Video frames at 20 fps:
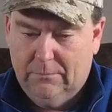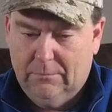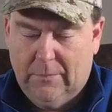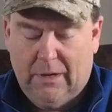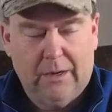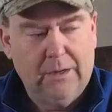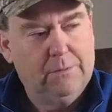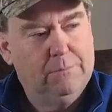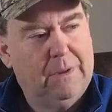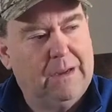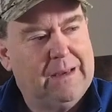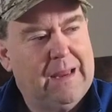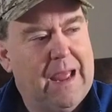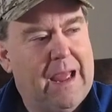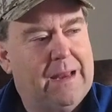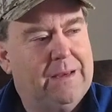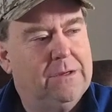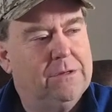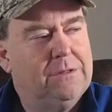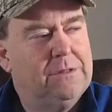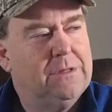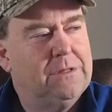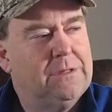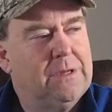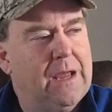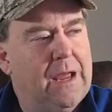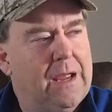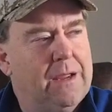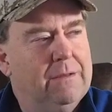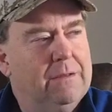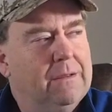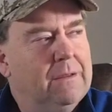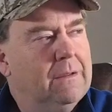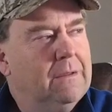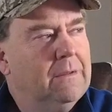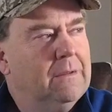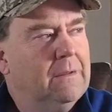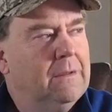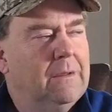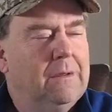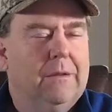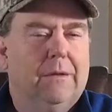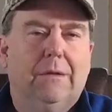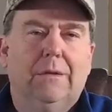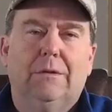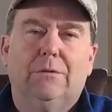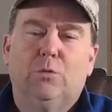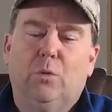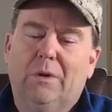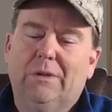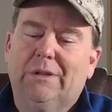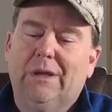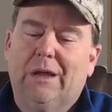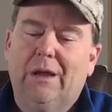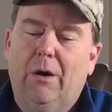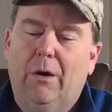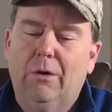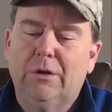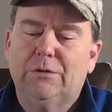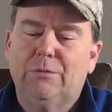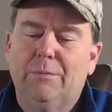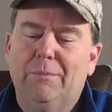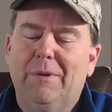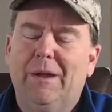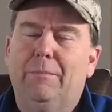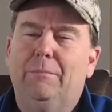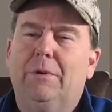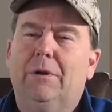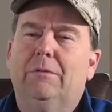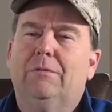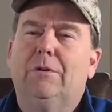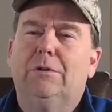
My my dad used to say, so one thing I always remember,